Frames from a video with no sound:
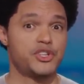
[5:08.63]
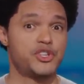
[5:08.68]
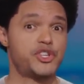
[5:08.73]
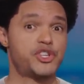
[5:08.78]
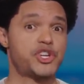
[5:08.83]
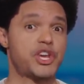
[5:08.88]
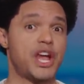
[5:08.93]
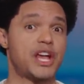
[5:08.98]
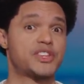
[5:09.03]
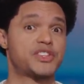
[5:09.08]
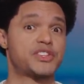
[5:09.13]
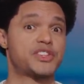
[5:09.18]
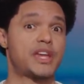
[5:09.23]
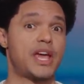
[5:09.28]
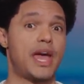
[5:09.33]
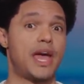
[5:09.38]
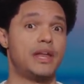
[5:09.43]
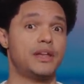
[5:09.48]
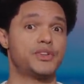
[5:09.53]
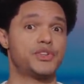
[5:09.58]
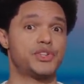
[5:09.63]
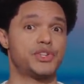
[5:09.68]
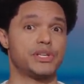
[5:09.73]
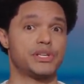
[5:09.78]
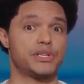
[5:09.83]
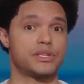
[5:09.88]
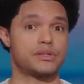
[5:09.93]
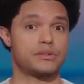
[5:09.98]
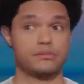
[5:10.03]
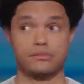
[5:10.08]
just
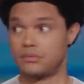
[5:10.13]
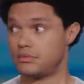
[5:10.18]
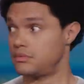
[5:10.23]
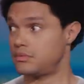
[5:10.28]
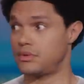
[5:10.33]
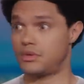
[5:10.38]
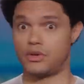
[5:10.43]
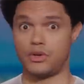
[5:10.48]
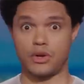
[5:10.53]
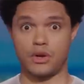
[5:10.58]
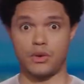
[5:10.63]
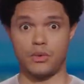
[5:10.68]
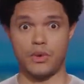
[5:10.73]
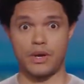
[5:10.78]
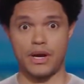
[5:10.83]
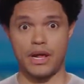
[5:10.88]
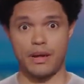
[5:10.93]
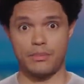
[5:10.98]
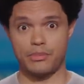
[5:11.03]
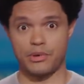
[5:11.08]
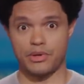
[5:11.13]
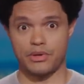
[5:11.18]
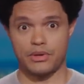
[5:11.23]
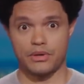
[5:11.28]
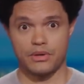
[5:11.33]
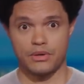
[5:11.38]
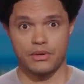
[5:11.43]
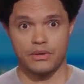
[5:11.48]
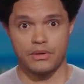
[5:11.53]
allergies, and look at what happened.